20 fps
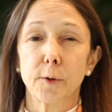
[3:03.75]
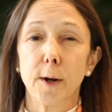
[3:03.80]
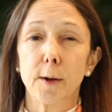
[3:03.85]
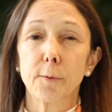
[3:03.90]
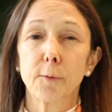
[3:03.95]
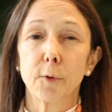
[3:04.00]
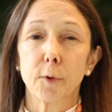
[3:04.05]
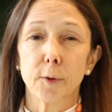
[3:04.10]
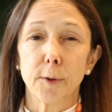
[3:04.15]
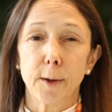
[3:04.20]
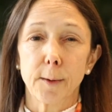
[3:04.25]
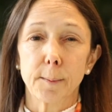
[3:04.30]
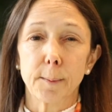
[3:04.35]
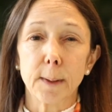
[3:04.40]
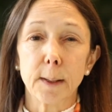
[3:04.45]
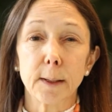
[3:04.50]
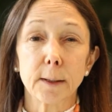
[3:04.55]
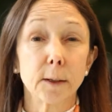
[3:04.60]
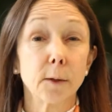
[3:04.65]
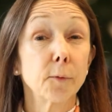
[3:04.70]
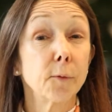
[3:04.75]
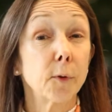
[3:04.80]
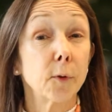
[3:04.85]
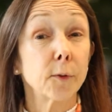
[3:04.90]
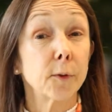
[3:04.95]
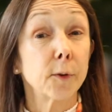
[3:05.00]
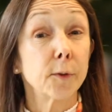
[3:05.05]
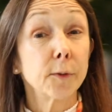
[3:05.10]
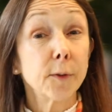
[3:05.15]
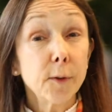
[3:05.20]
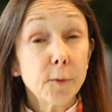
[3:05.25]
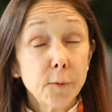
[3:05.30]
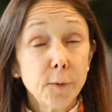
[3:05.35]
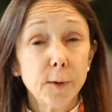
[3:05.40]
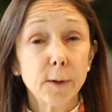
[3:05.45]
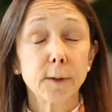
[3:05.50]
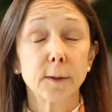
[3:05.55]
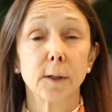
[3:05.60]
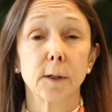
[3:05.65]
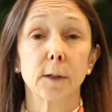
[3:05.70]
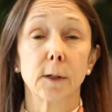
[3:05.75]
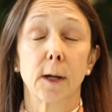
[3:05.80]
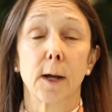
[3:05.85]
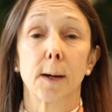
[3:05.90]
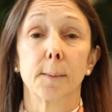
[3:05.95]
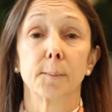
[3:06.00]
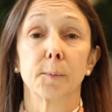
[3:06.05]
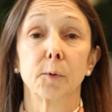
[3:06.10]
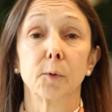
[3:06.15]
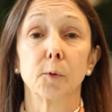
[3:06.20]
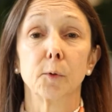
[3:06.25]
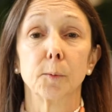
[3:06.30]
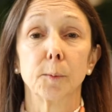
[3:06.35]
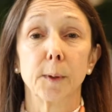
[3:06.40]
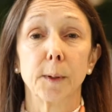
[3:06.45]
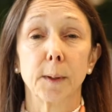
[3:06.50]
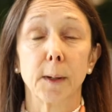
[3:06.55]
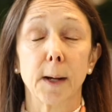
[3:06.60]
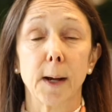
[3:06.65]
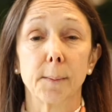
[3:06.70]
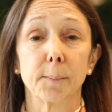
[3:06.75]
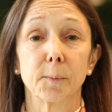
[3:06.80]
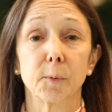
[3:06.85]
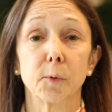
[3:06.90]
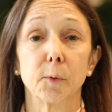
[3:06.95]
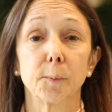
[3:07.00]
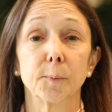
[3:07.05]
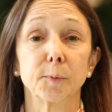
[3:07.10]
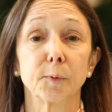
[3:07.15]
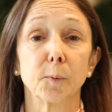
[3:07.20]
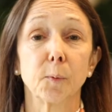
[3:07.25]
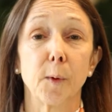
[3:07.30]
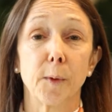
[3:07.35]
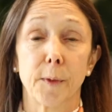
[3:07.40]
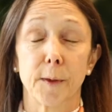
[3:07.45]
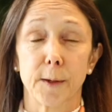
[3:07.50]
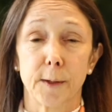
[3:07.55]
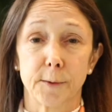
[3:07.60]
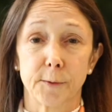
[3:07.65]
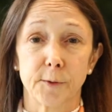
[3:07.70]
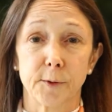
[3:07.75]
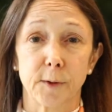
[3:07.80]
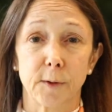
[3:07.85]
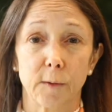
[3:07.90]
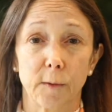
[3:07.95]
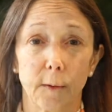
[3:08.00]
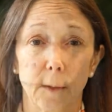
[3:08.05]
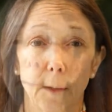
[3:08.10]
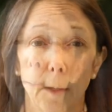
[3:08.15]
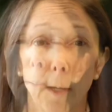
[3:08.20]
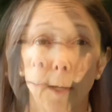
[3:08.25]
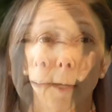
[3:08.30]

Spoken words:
on affordability for the different income groups within a city.